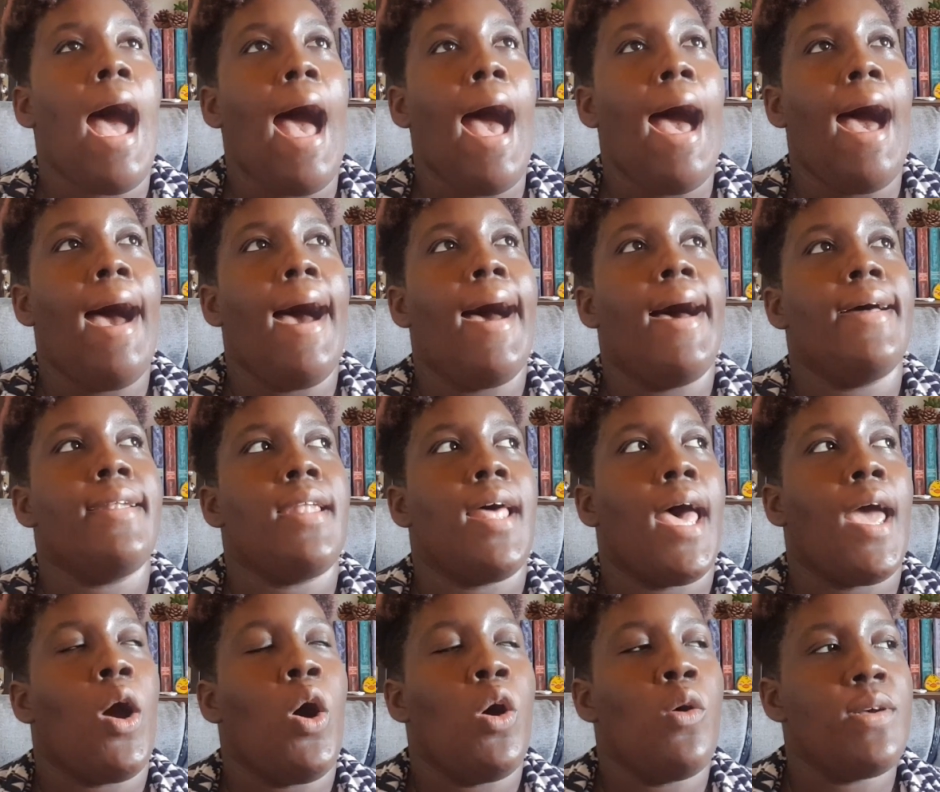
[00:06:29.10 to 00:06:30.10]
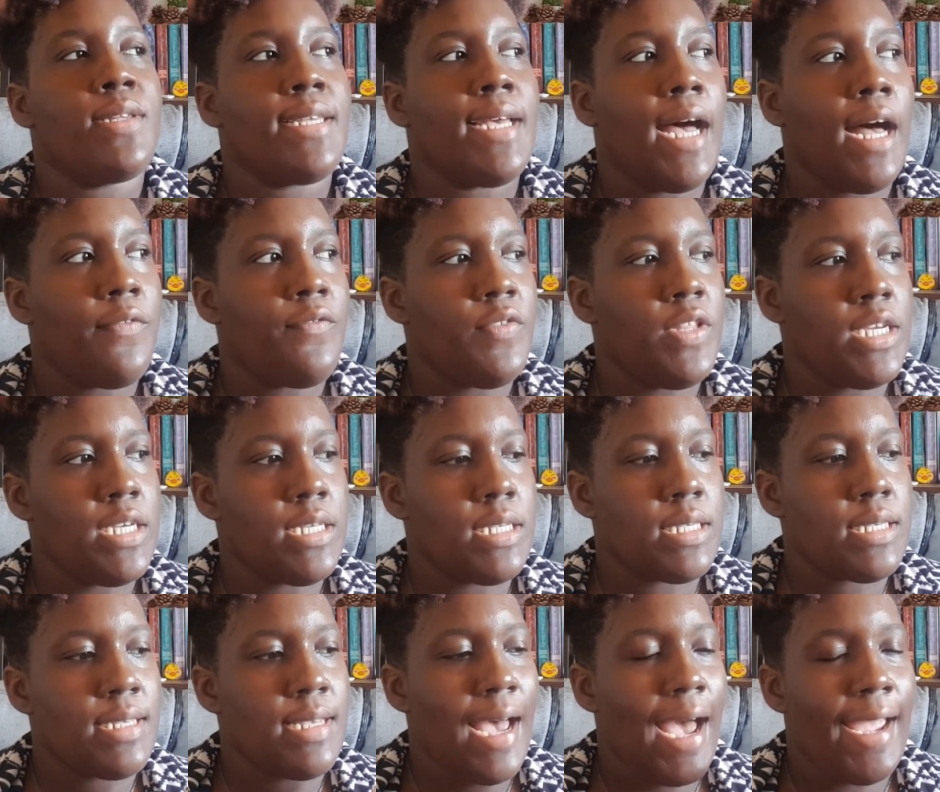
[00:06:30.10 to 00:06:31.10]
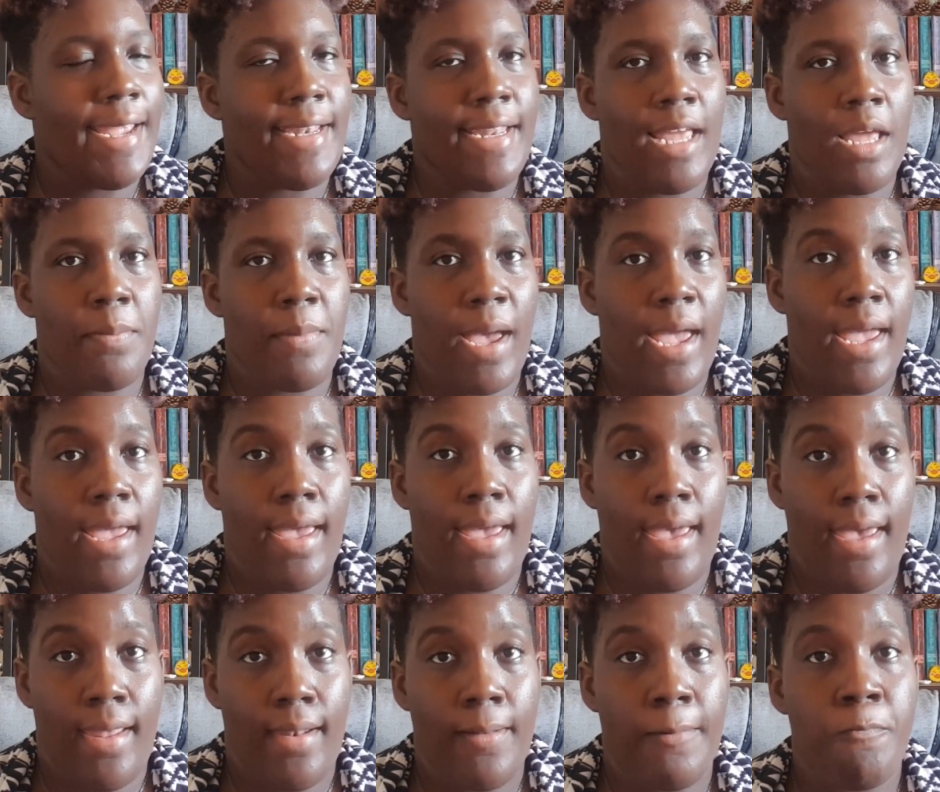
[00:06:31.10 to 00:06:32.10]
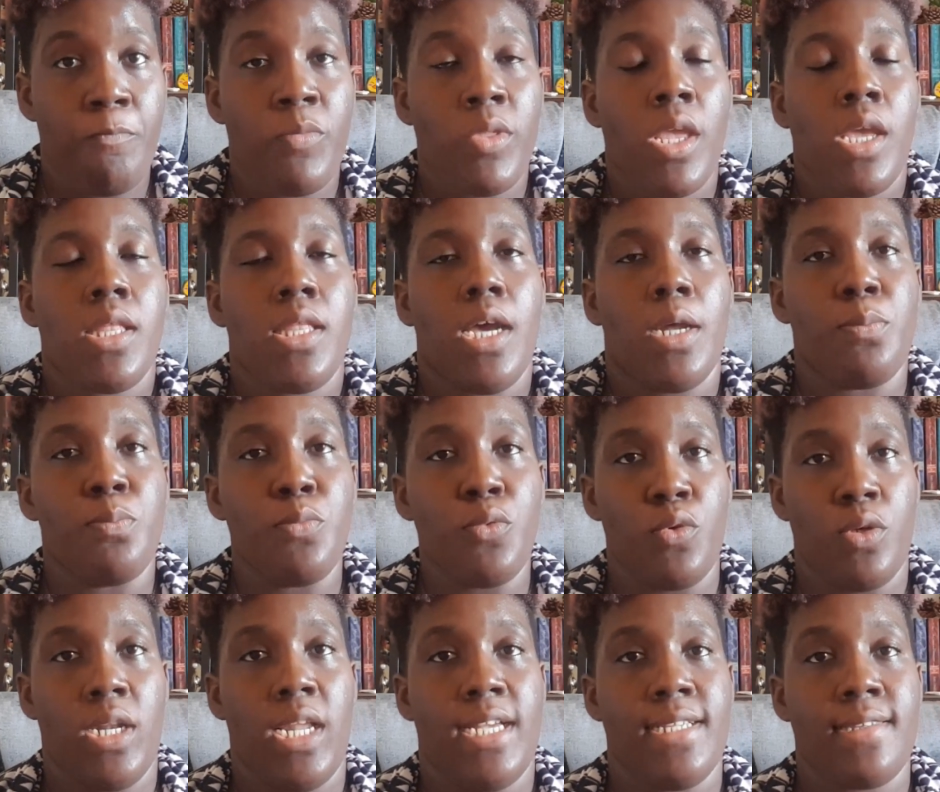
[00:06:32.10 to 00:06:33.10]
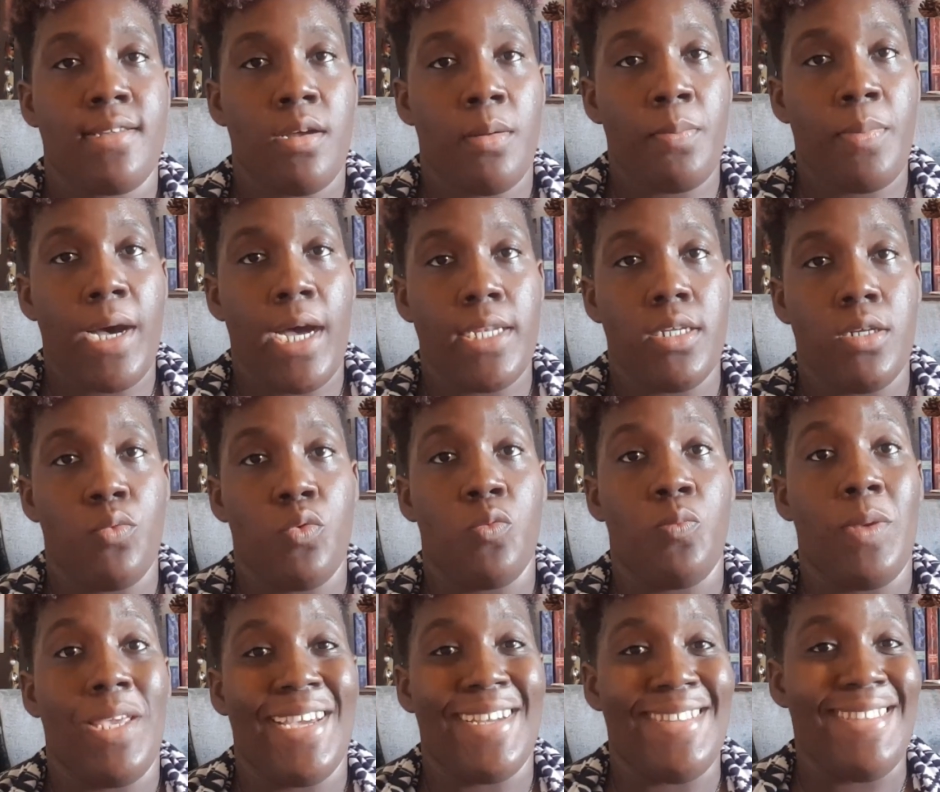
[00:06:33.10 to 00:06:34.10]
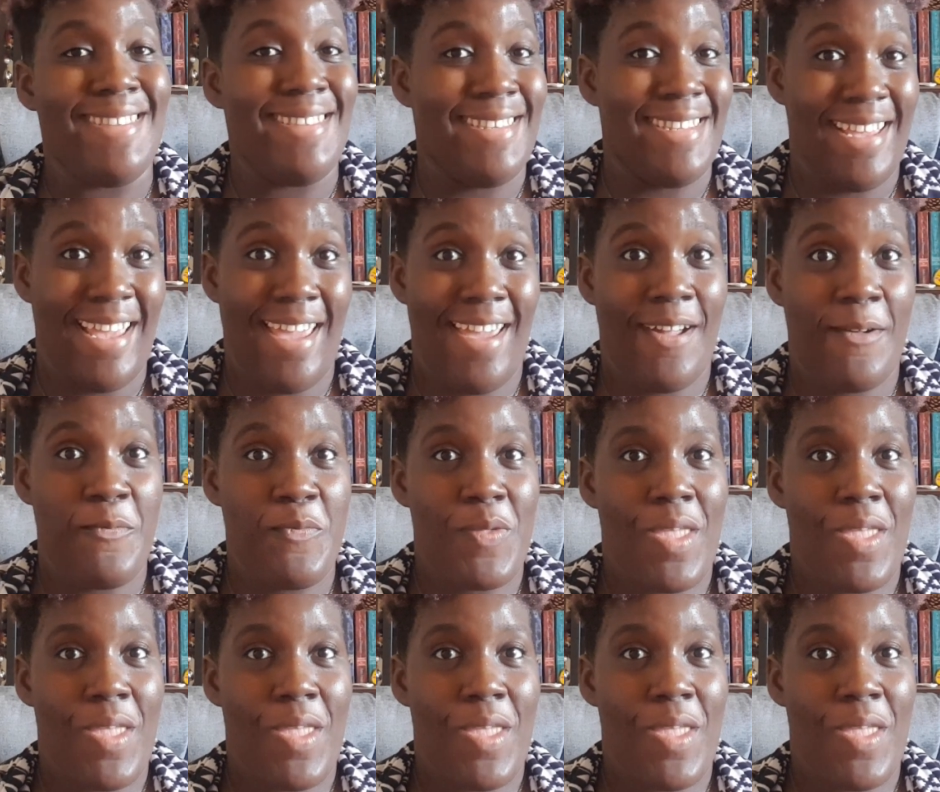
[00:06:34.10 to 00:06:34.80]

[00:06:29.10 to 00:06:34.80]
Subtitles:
And I always have this idea in my head that Moonlight's companion would be a deer.